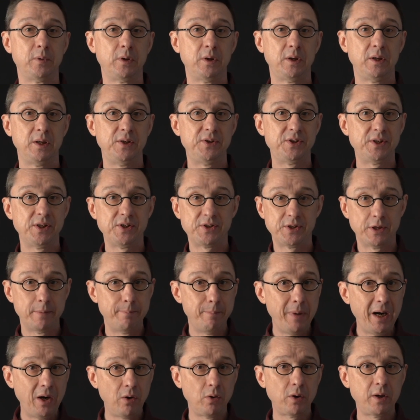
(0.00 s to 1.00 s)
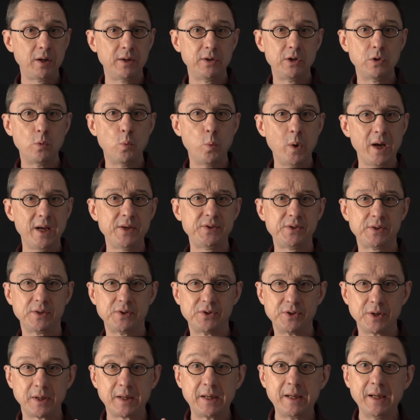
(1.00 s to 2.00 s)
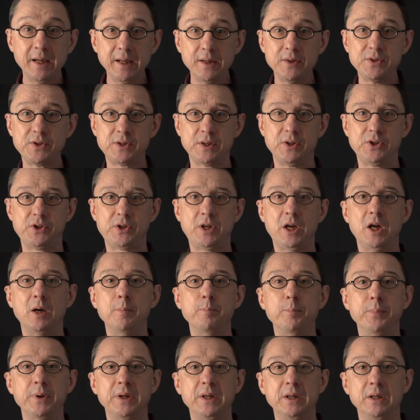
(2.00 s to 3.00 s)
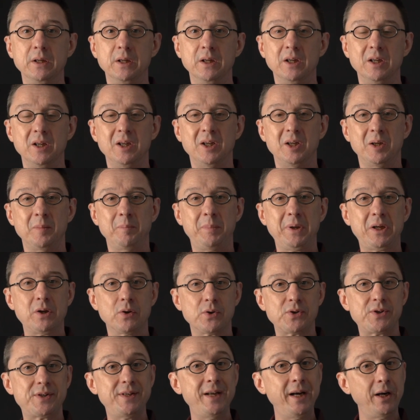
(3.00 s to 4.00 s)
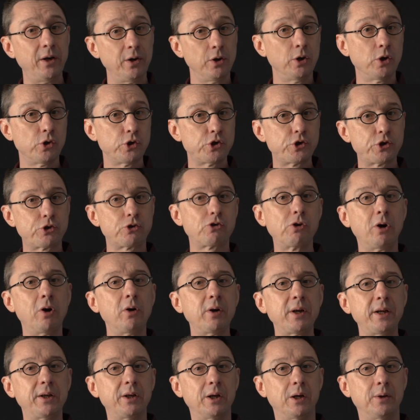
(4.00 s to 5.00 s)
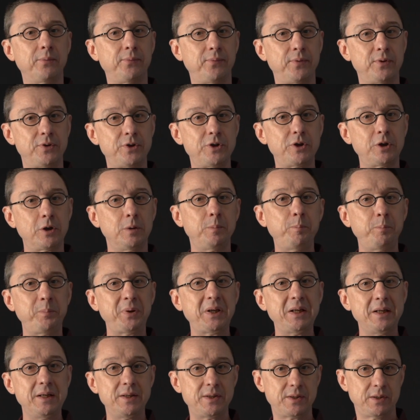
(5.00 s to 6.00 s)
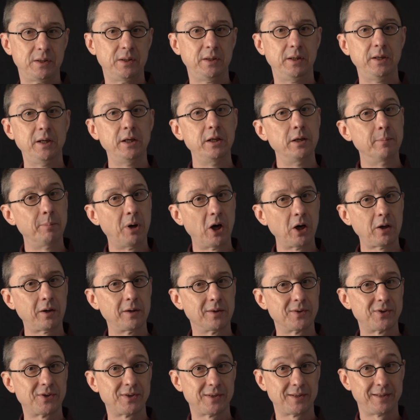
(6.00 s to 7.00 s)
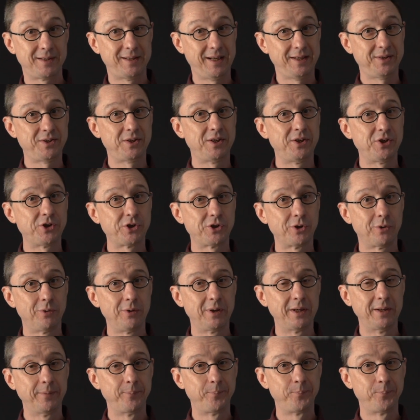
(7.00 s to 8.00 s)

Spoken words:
He says America and the West is against his company because they're not strong enough to compete in the markets. That's his story.